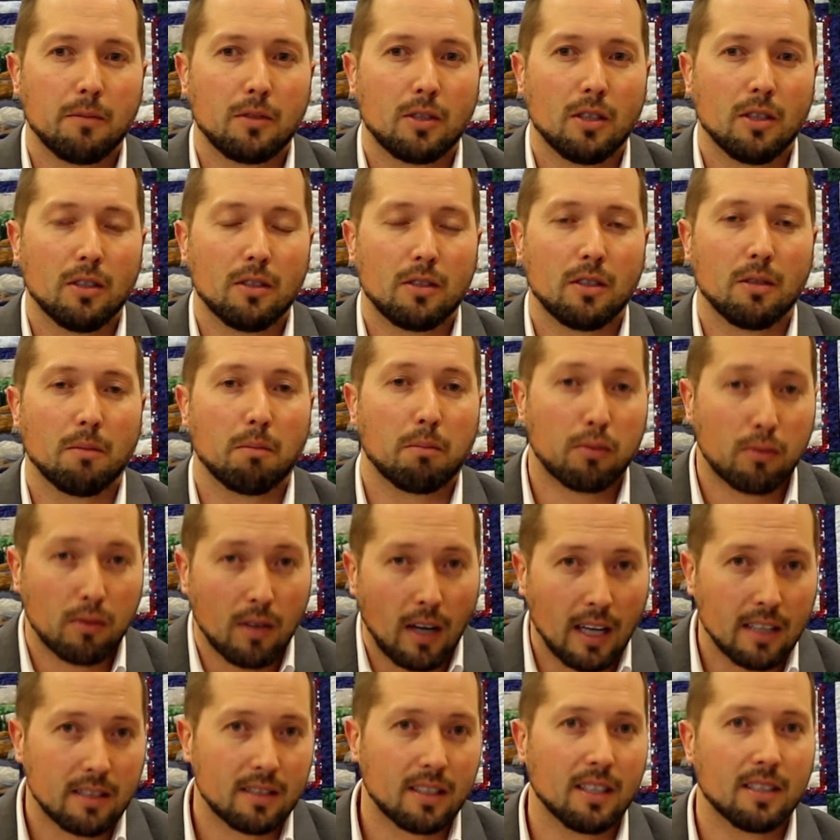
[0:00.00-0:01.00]
to
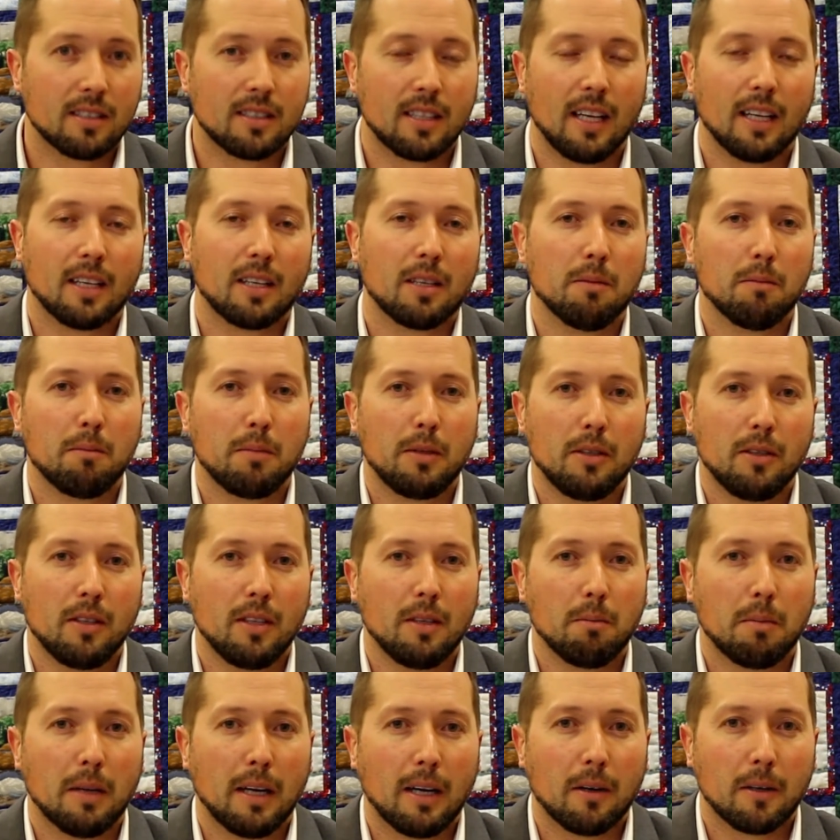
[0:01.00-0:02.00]
process that
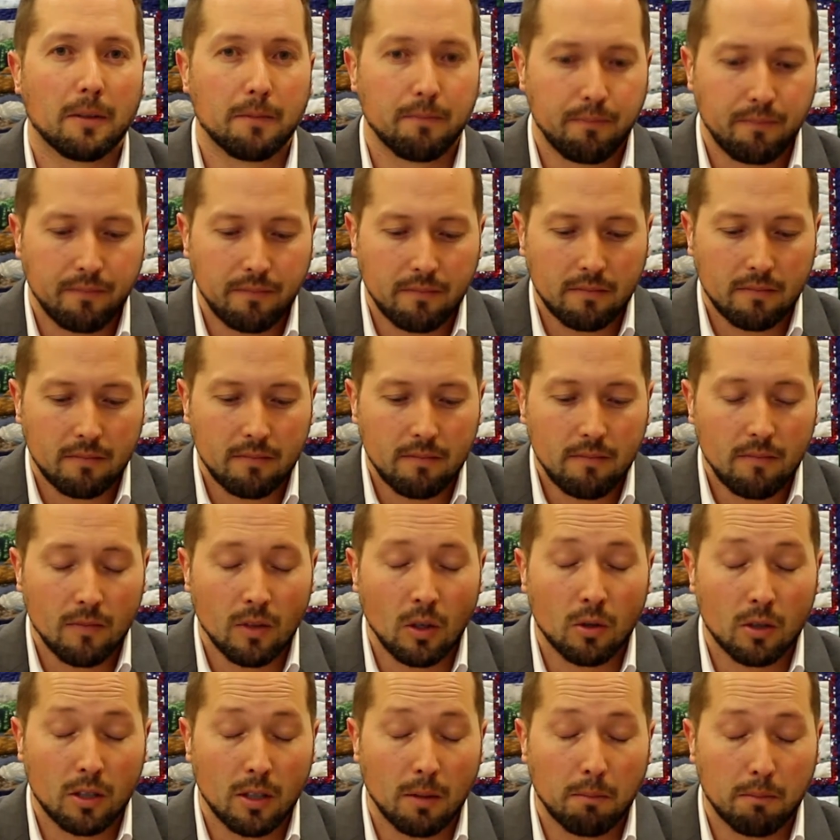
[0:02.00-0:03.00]
computing power,
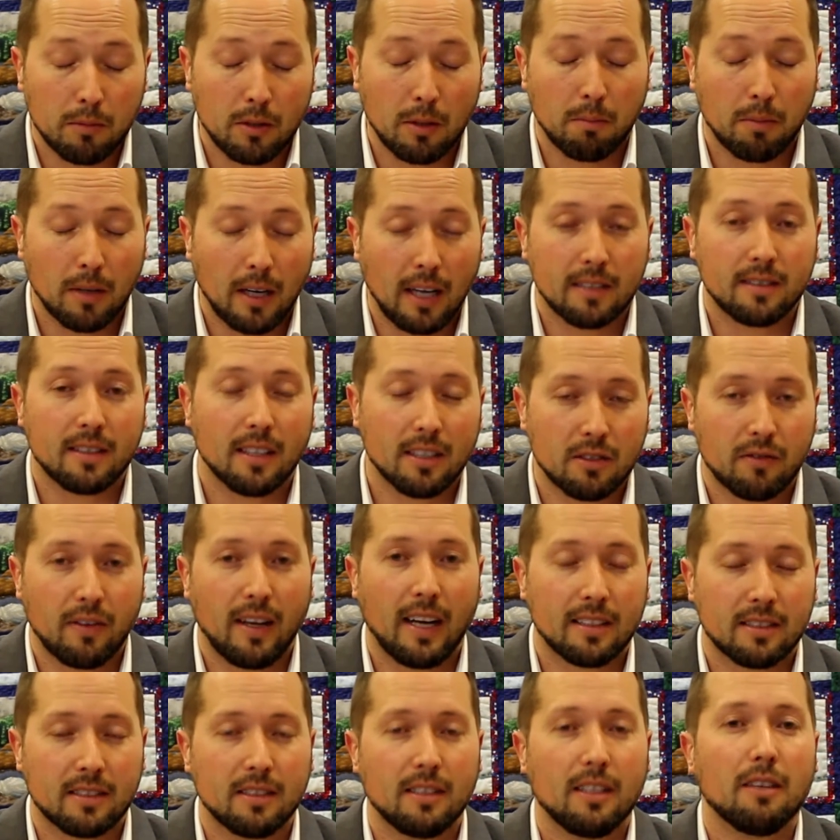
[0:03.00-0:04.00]
or to process
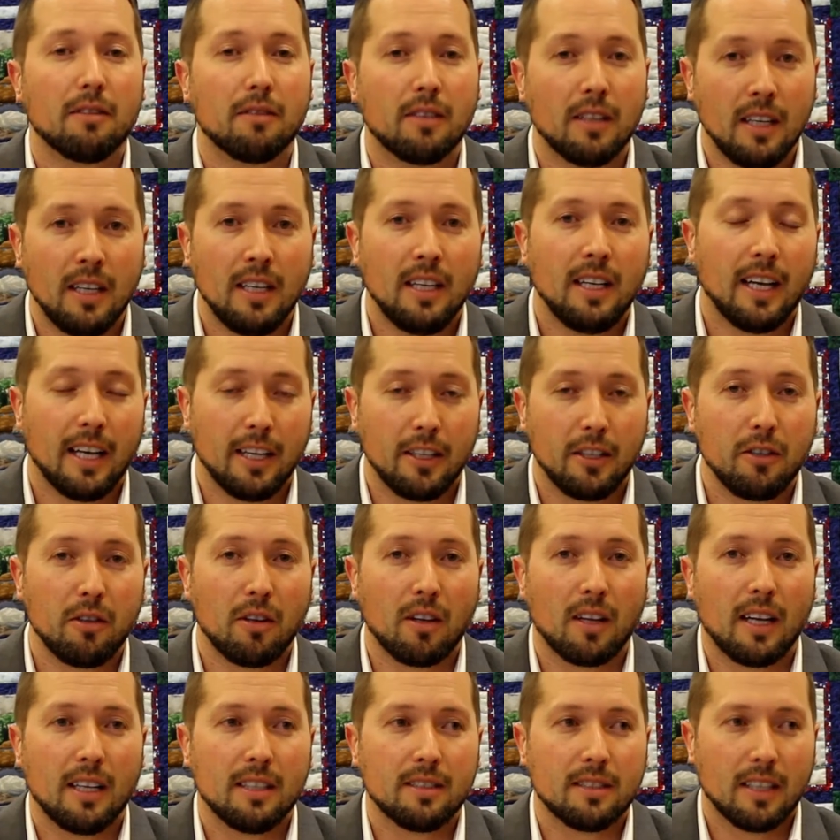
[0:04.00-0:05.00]
fast enough and
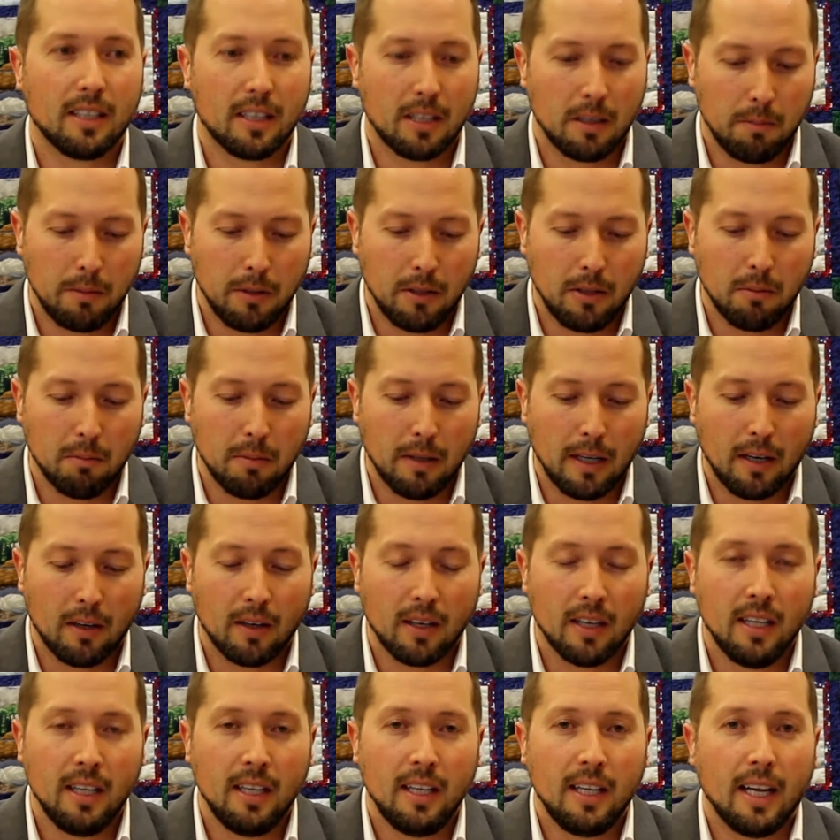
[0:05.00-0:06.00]
utilize that computing
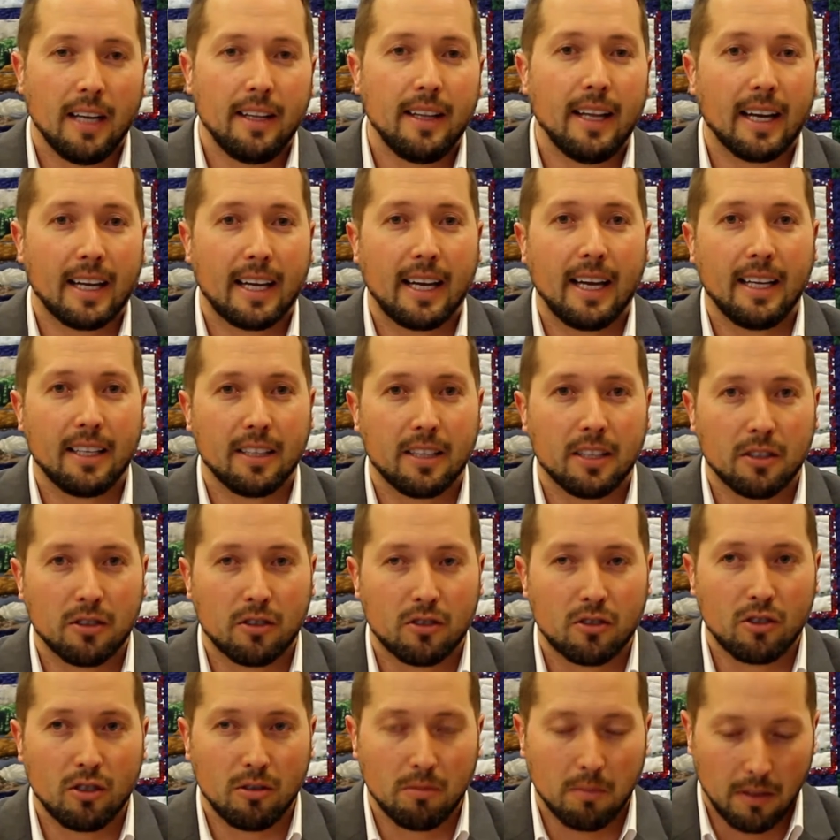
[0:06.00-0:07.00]
power, and that can
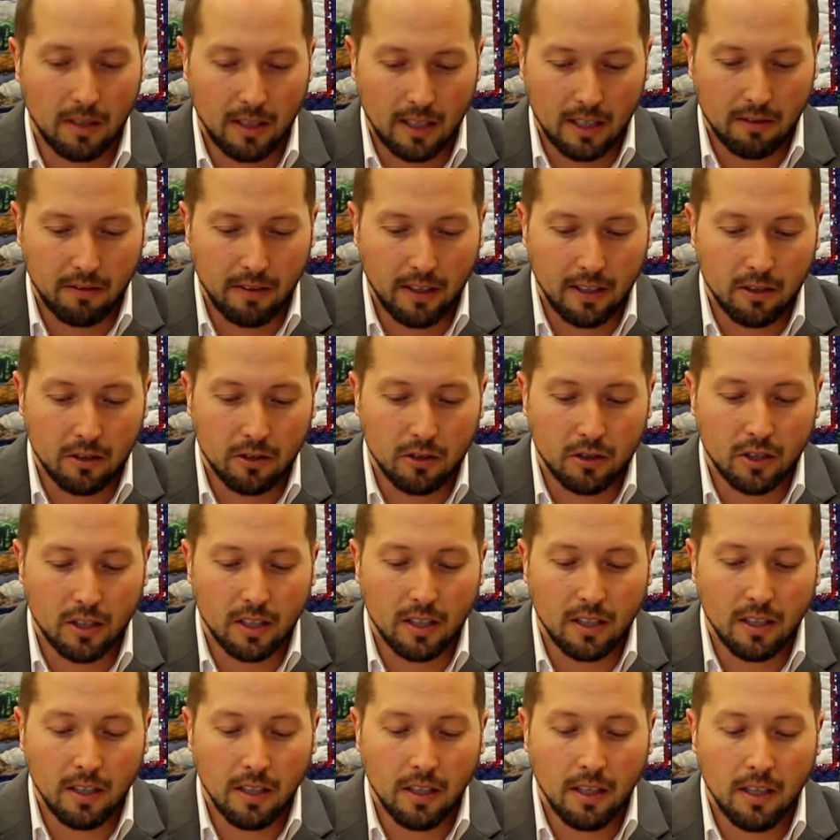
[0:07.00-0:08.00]
consume a lot of
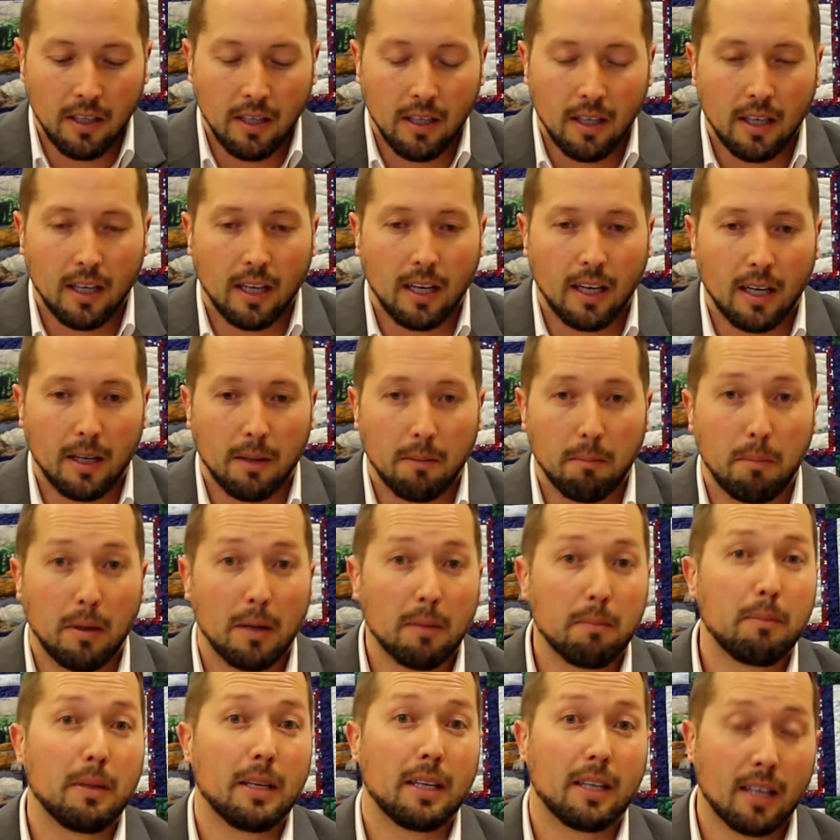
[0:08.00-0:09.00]
energy.
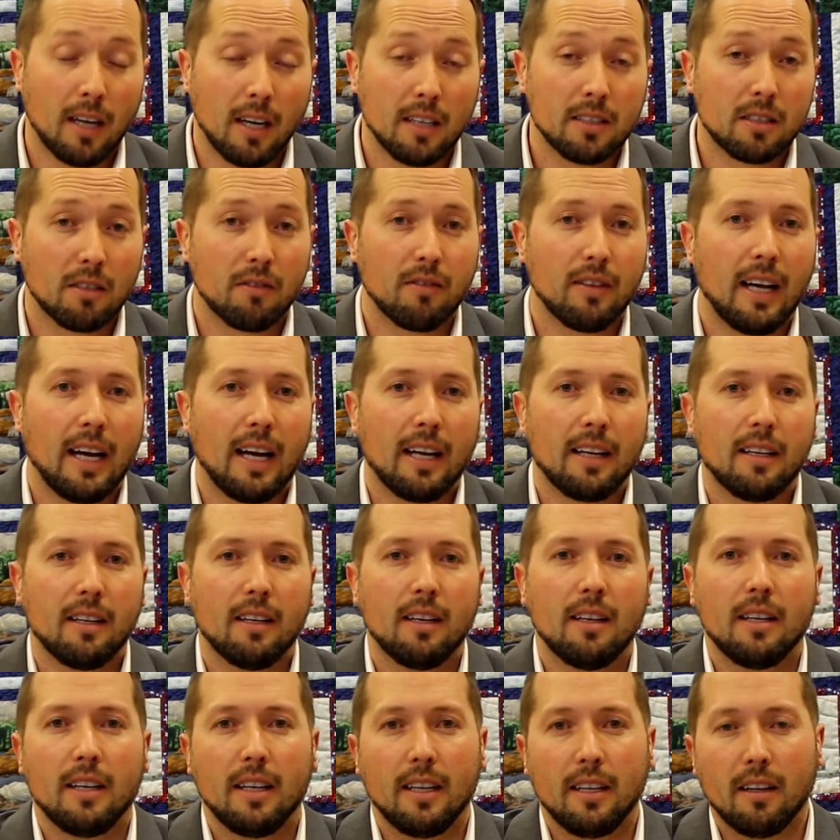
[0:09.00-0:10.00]
But because of
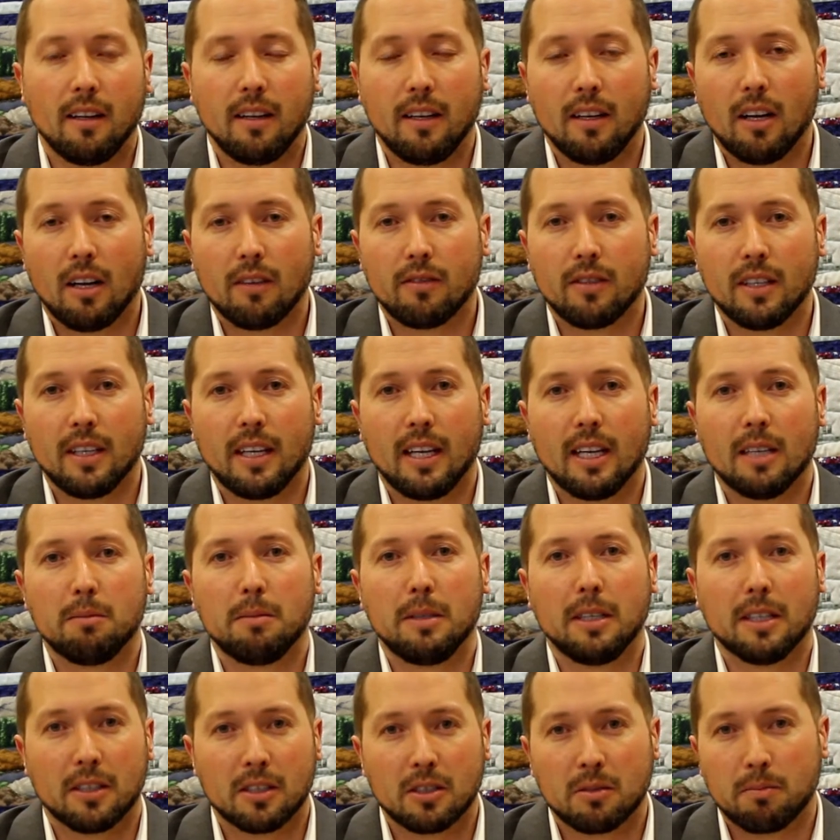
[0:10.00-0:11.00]
that, it often can
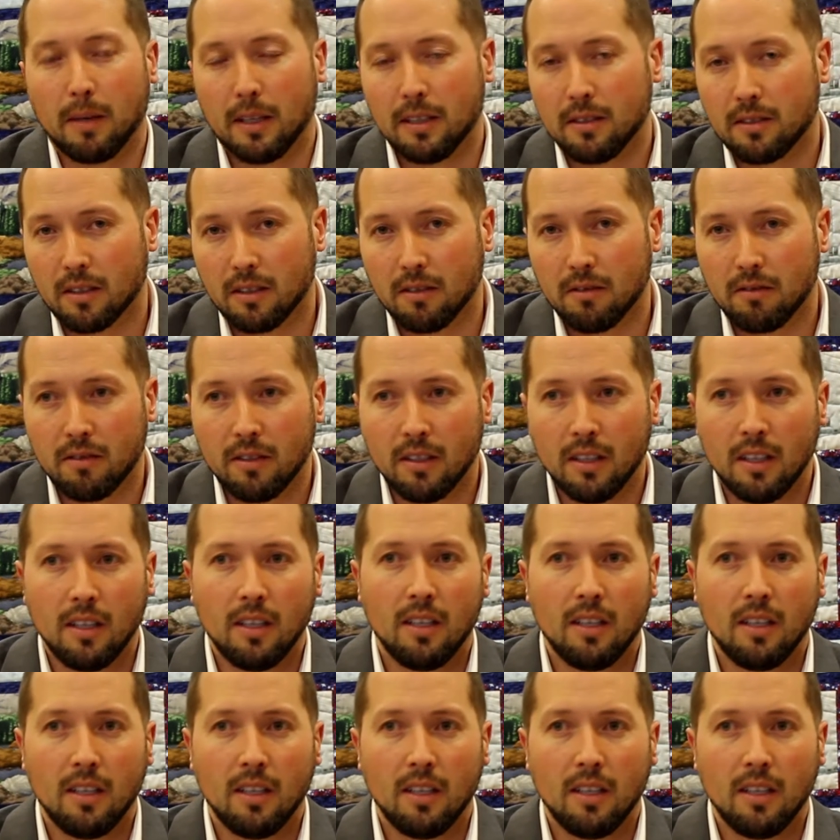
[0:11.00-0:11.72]
be expensive.